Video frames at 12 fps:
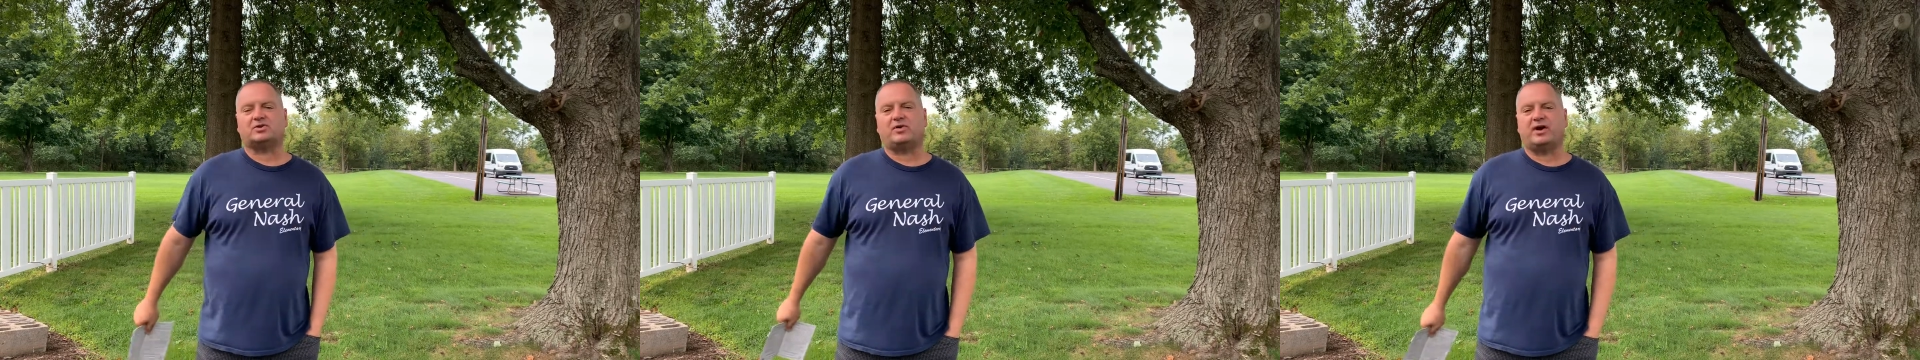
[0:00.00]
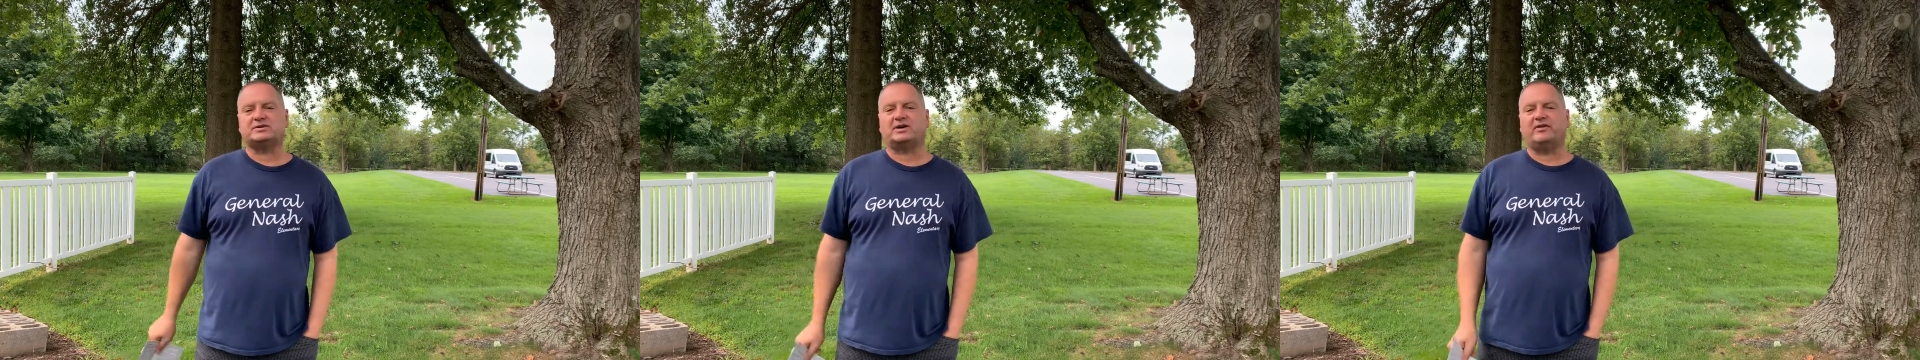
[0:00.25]

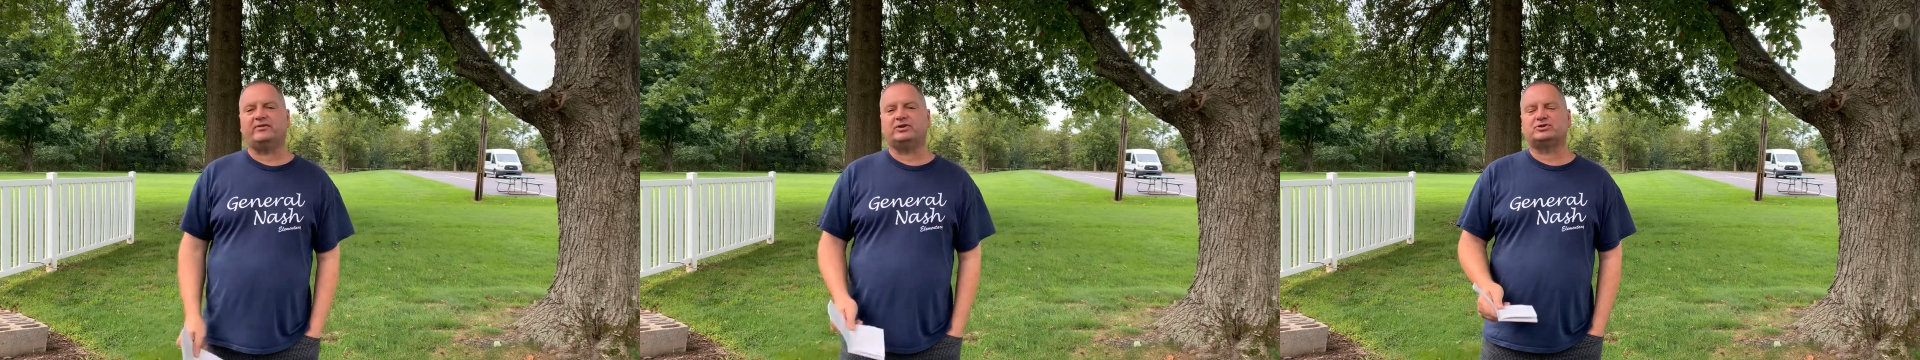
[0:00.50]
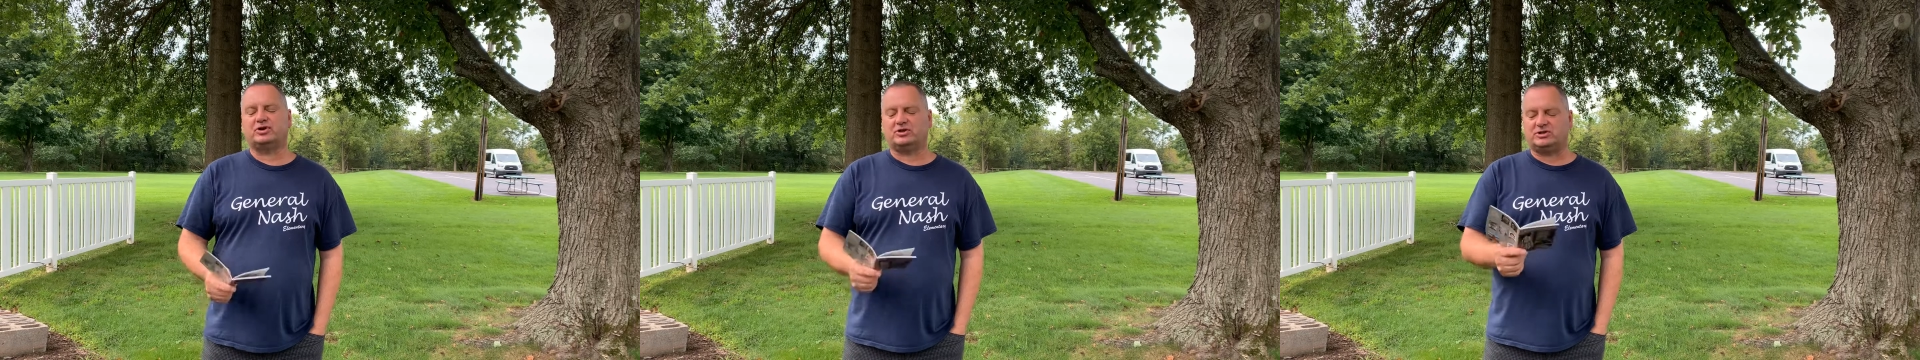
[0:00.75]
Christ Covenant
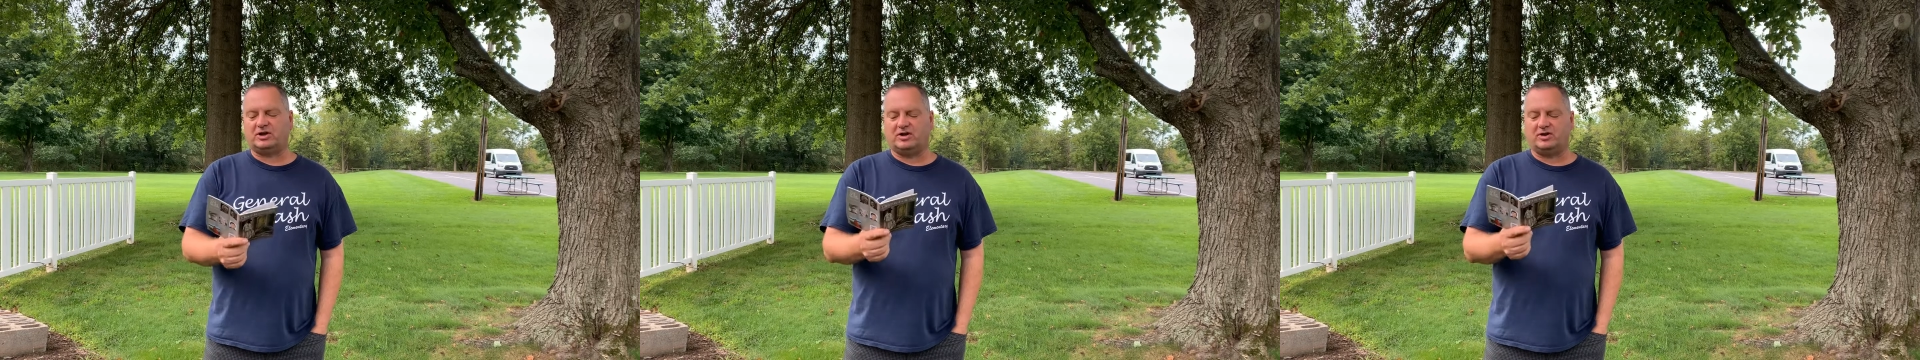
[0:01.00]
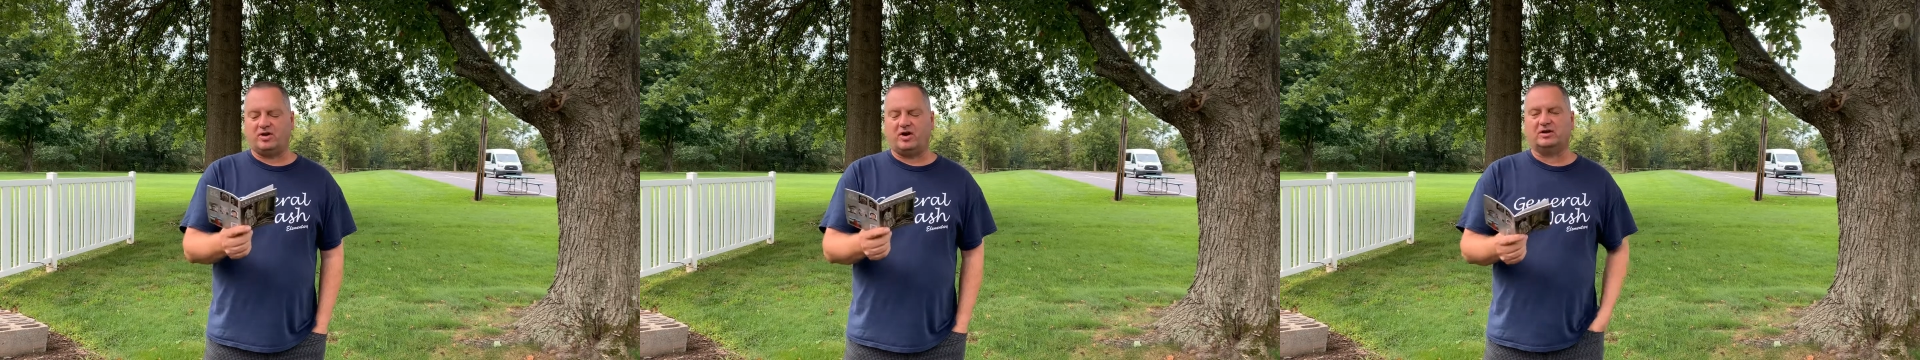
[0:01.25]
Church
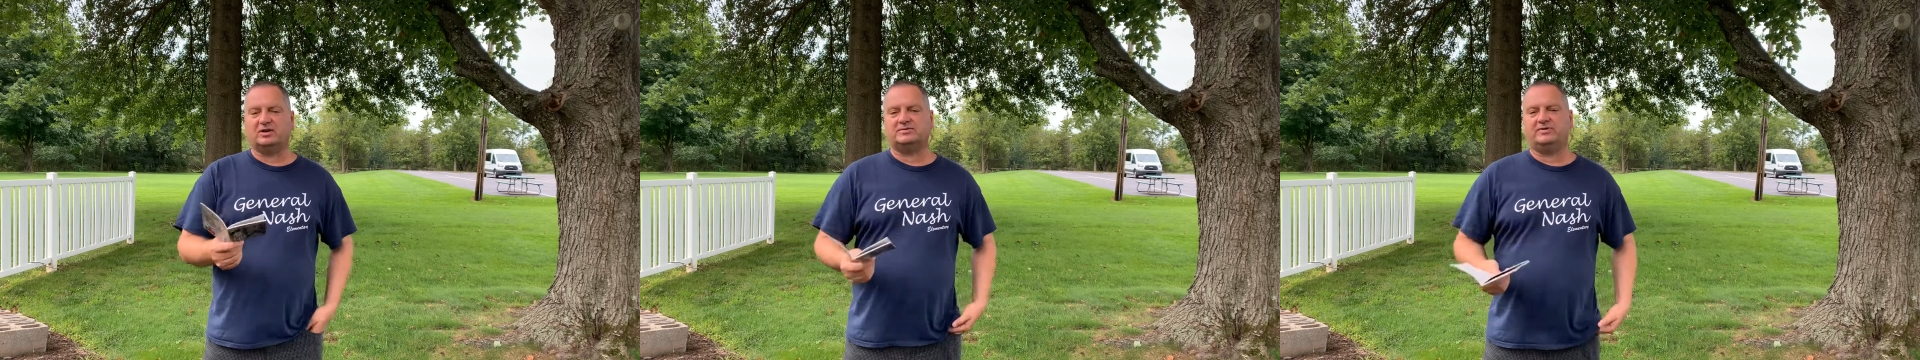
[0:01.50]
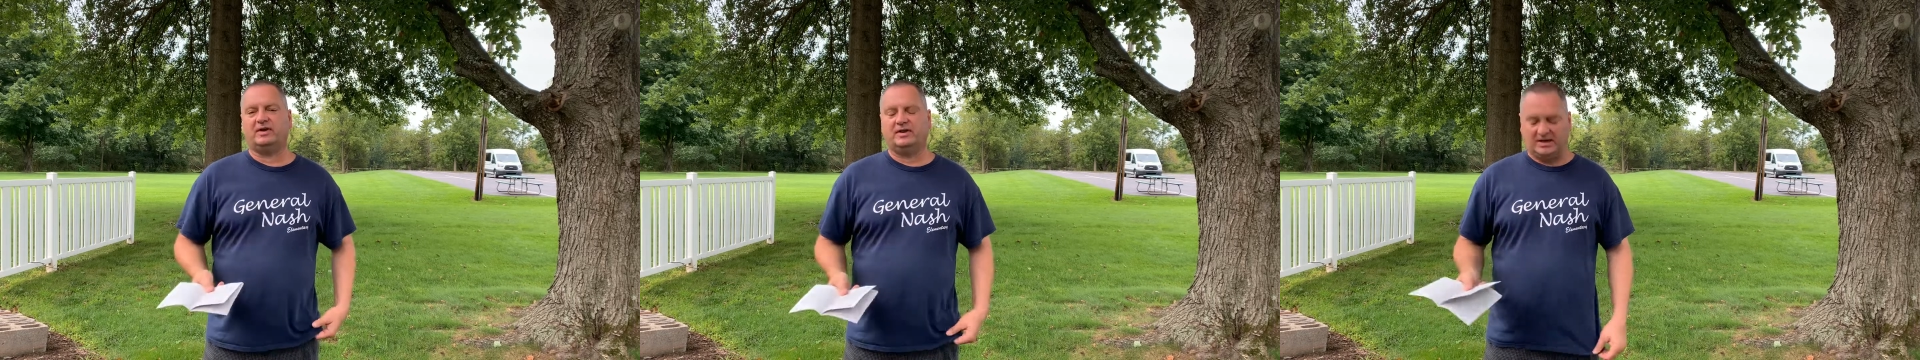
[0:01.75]
here in
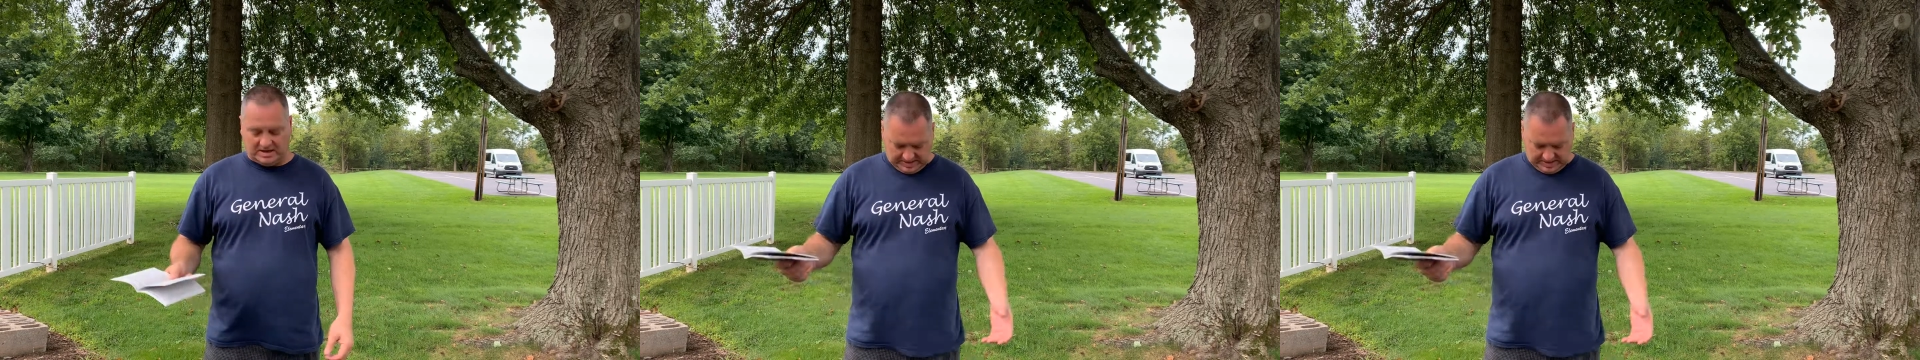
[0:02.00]
Harleysville.